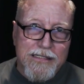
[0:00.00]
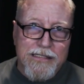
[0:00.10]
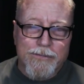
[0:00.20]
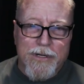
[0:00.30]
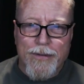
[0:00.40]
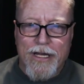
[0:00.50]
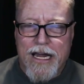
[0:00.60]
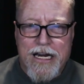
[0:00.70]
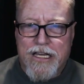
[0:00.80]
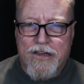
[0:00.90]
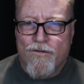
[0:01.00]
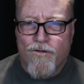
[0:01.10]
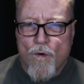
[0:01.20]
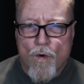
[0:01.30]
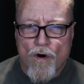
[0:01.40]

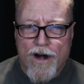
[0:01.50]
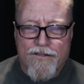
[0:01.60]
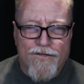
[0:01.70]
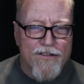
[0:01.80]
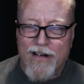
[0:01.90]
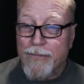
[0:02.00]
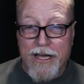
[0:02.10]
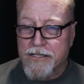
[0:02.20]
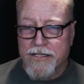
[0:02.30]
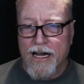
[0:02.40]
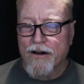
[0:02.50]
84, 85. I'm guessing.